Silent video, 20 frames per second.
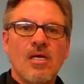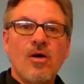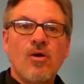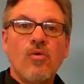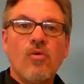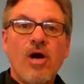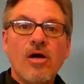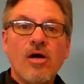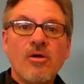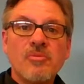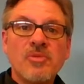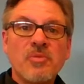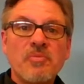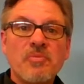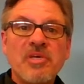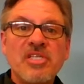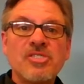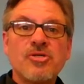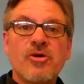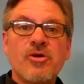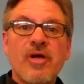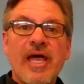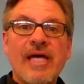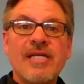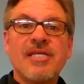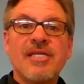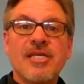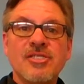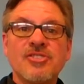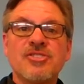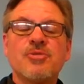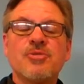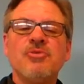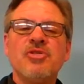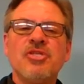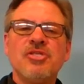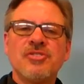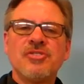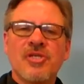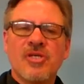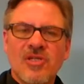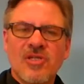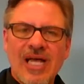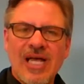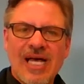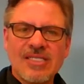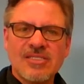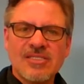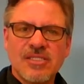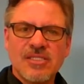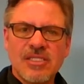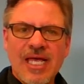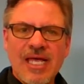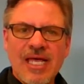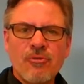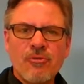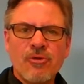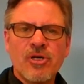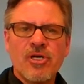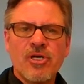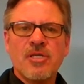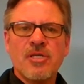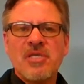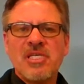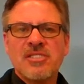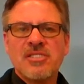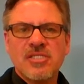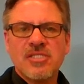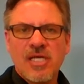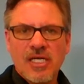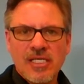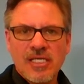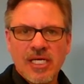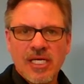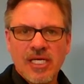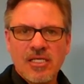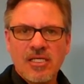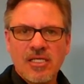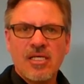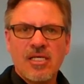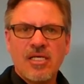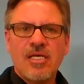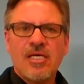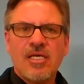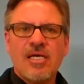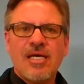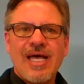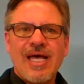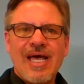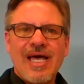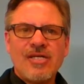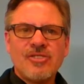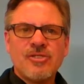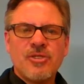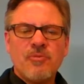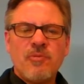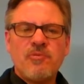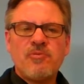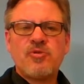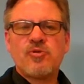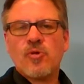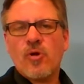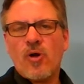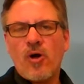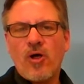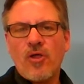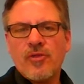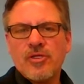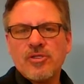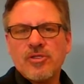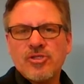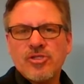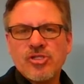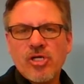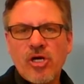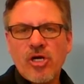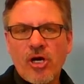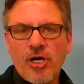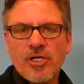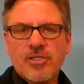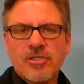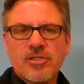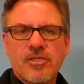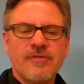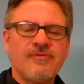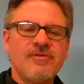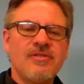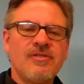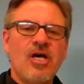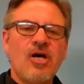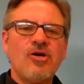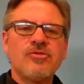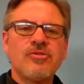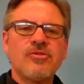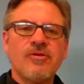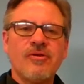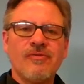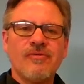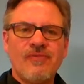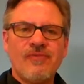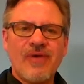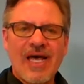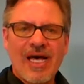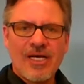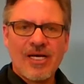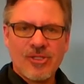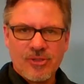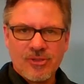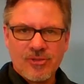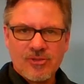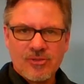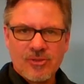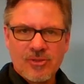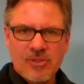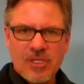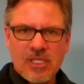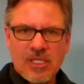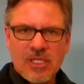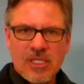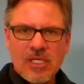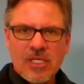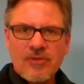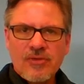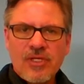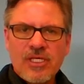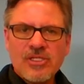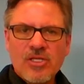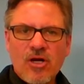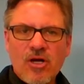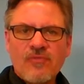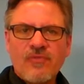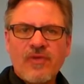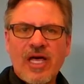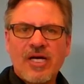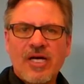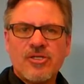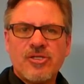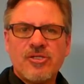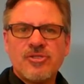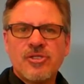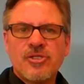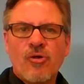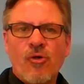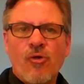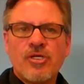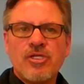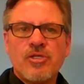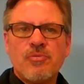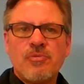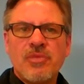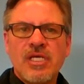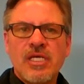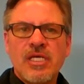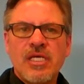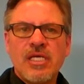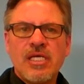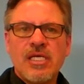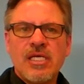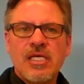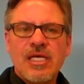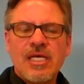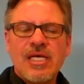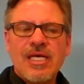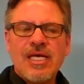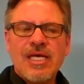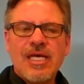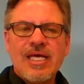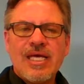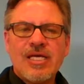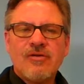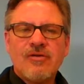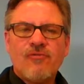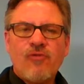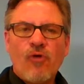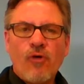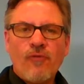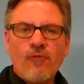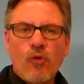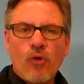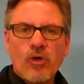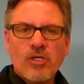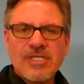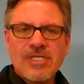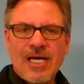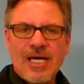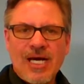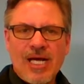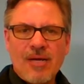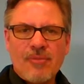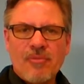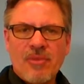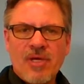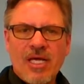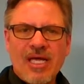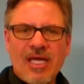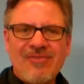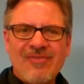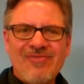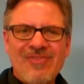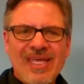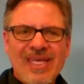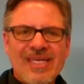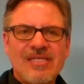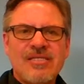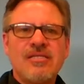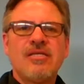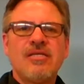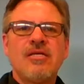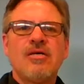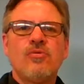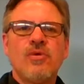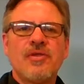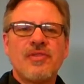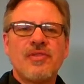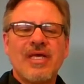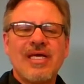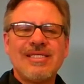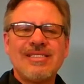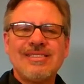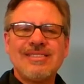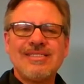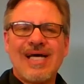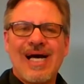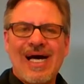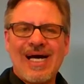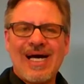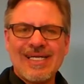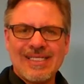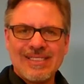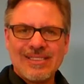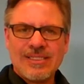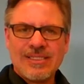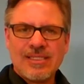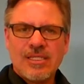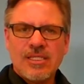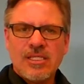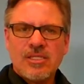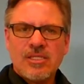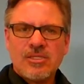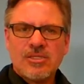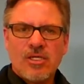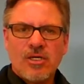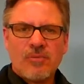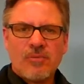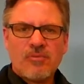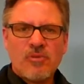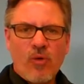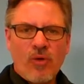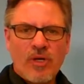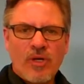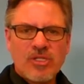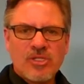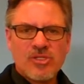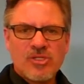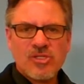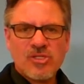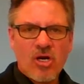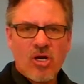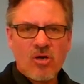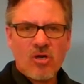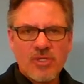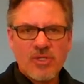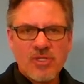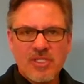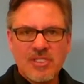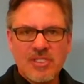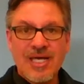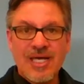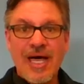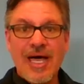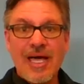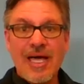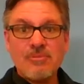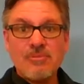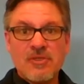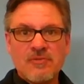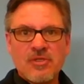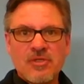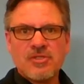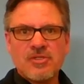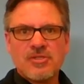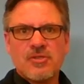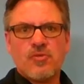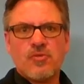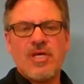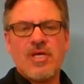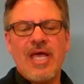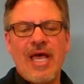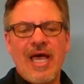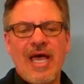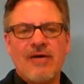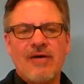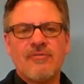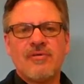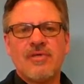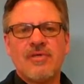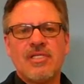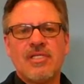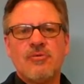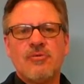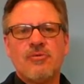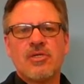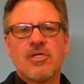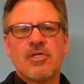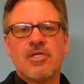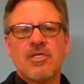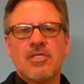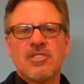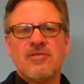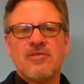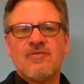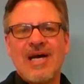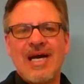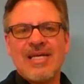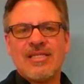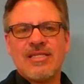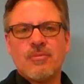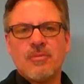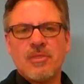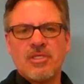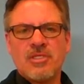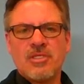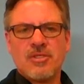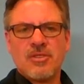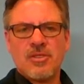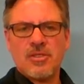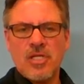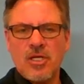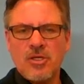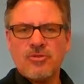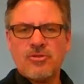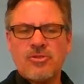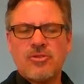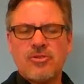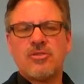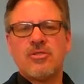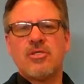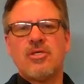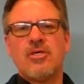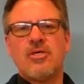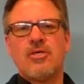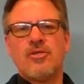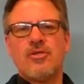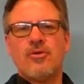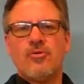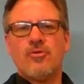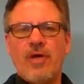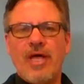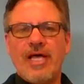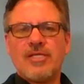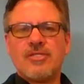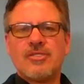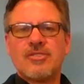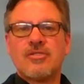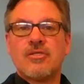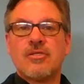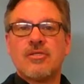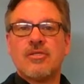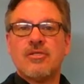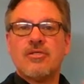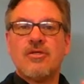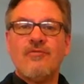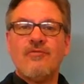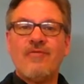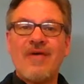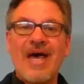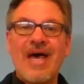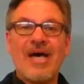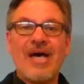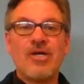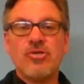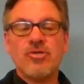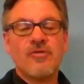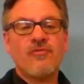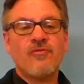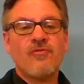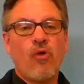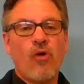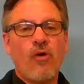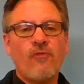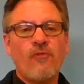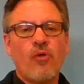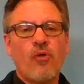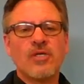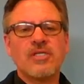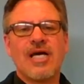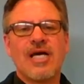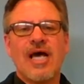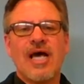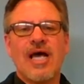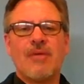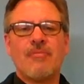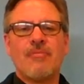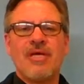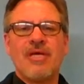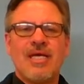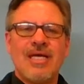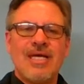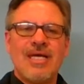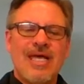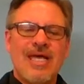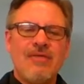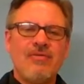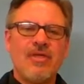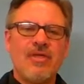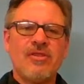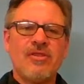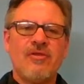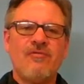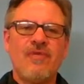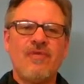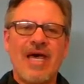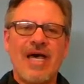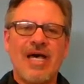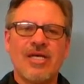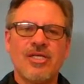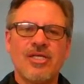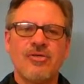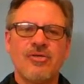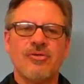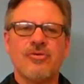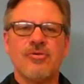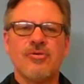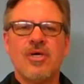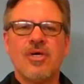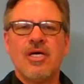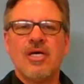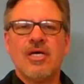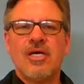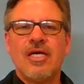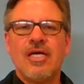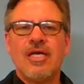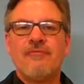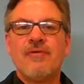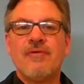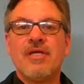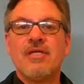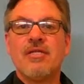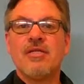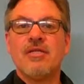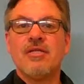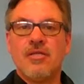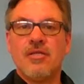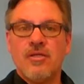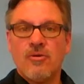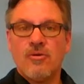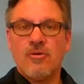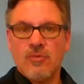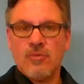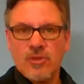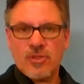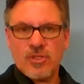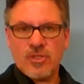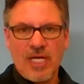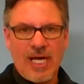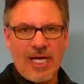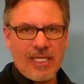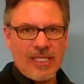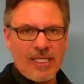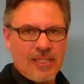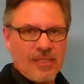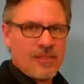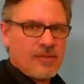Welcome to Mr. Adkins' music class. Today we're going to be studying how to draw the chart of note values. These note values are going to be in 4/4 time and then with a dotted. So I'm going to start with the types of notes that we have, and then we're going to divide them into the notes, the rest, the value in 4/4 time, and then the value if it were dotted.